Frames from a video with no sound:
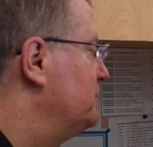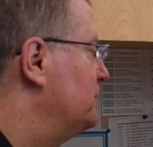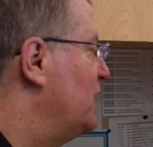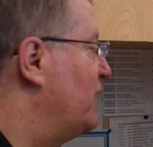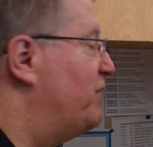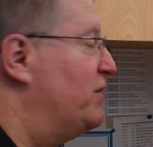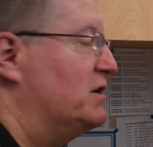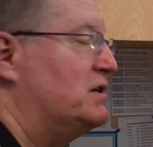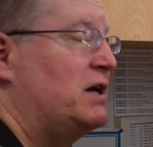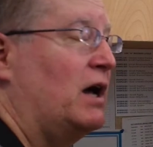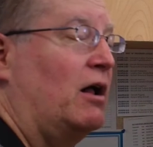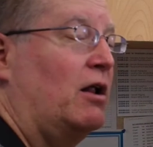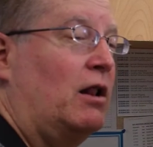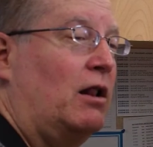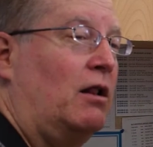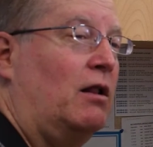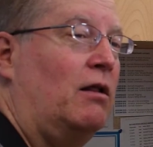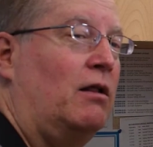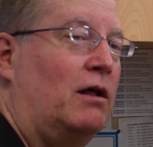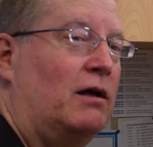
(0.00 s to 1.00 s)
If you
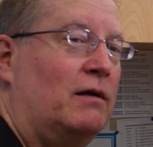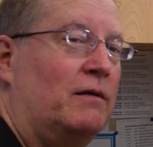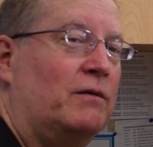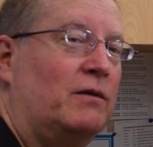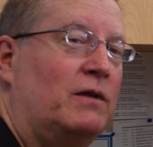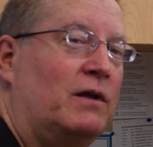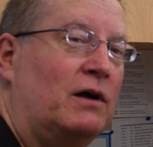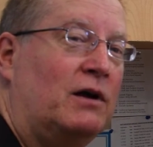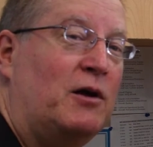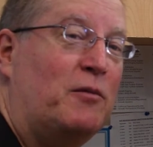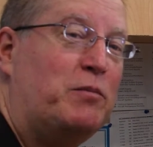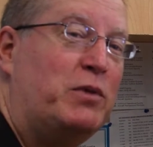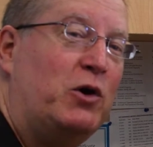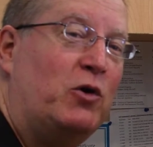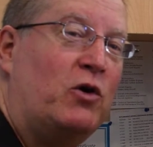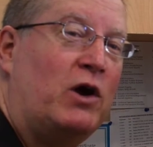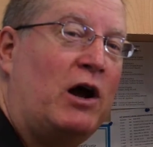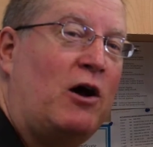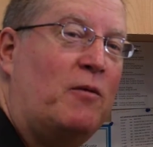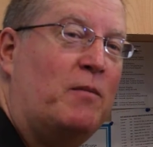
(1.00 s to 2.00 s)
tell the
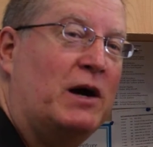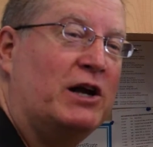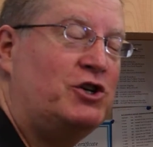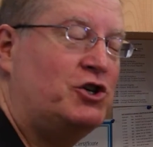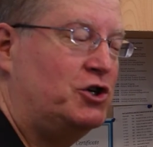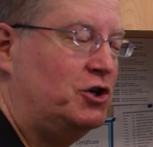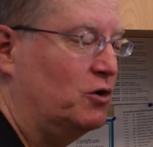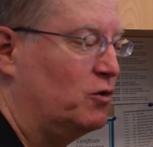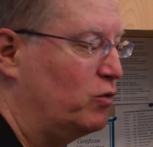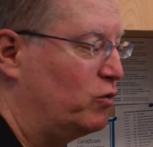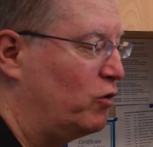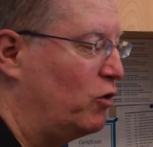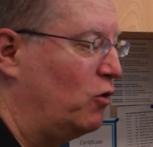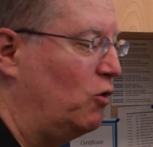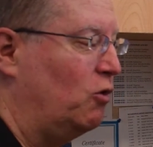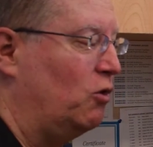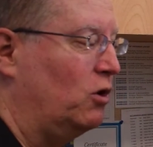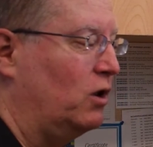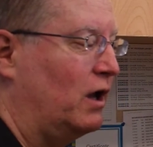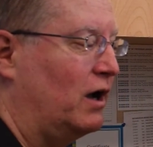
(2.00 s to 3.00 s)
computer how much your
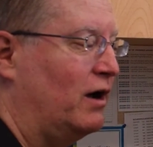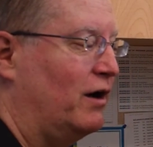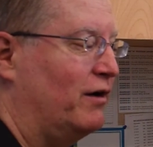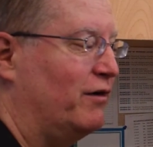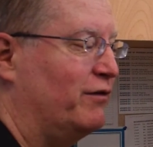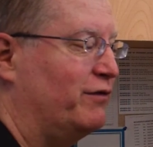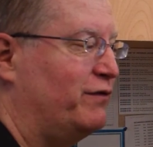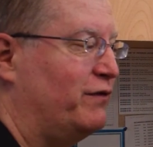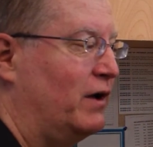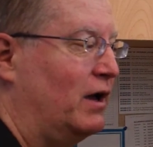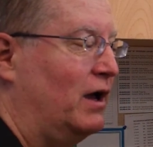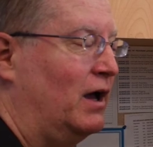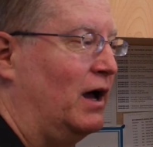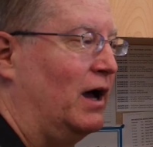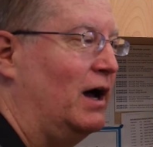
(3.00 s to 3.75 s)
roll of